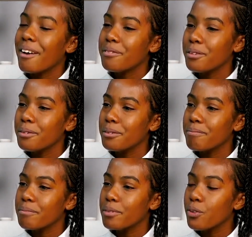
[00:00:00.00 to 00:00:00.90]
to
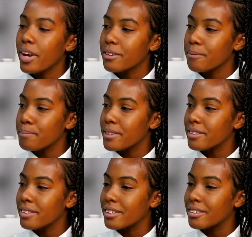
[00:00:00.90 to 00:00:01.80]
create a
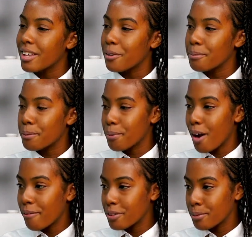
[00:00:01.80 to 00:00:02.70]
business that will be
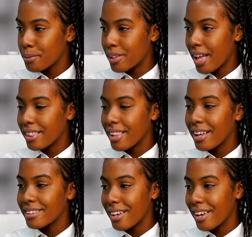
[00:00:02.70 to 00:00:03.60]
profitable at
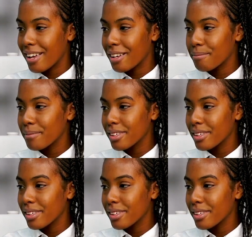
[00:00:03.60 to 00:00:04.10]
that time.